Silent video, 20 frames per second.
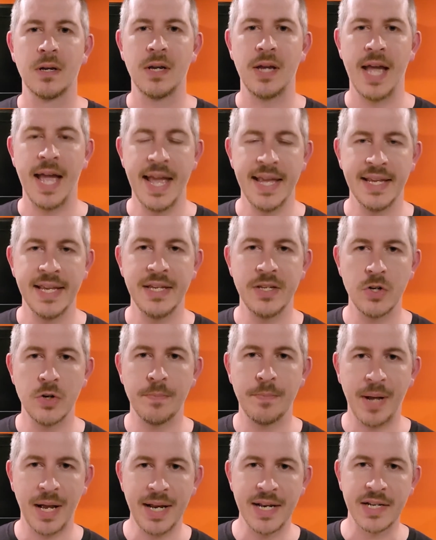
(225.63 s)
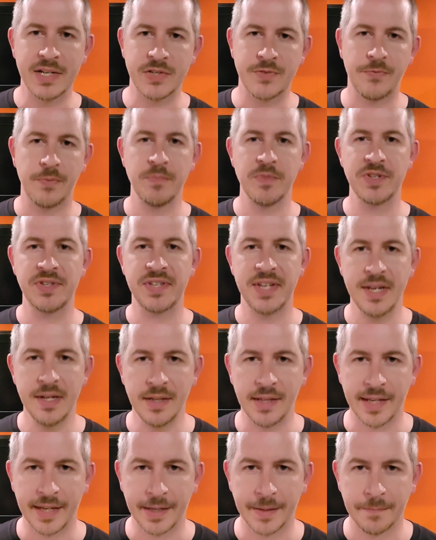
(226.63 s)
Hanging your bikes from the
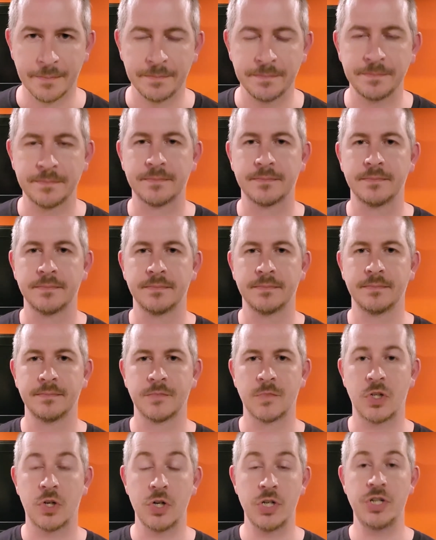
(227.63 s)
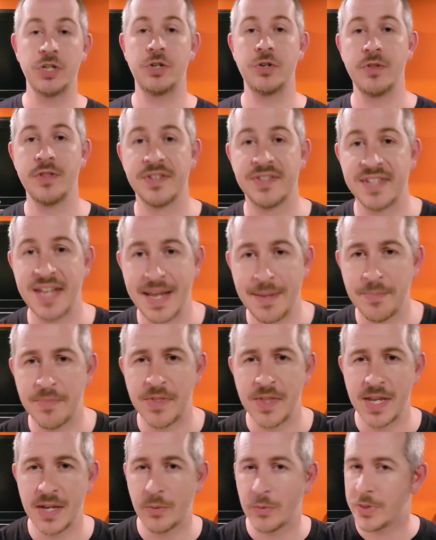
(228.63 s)
ceiling? Could you do the same
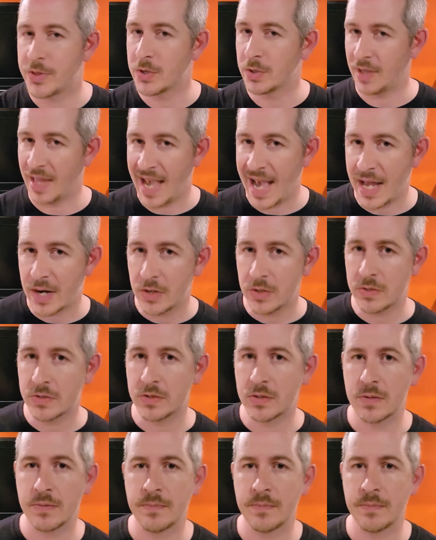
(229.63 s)
thing with your ladders?